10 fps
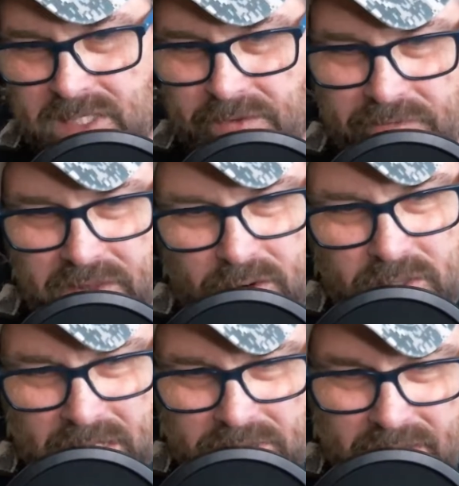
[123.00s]
leaving
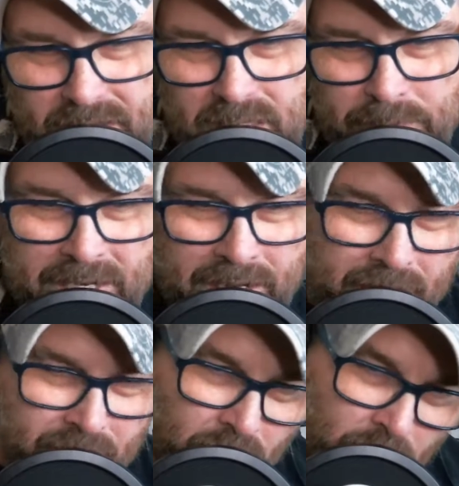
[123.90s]
flowers outside the
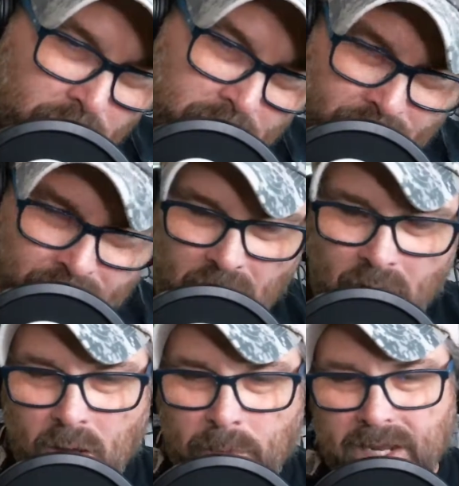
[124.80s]
Manhattan home.
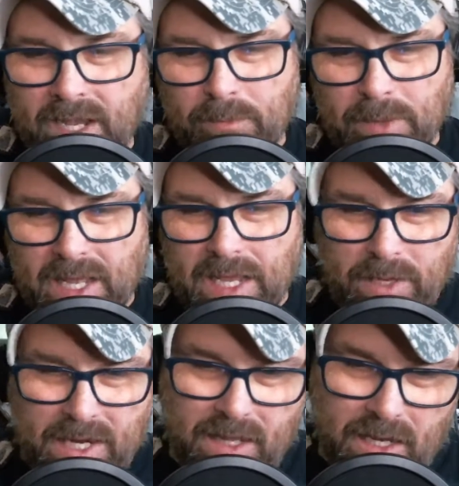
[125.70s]
Oh my God, bye,
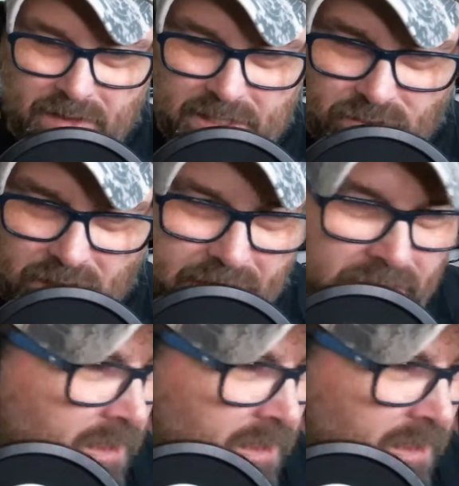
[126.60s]
bye, love, that's right.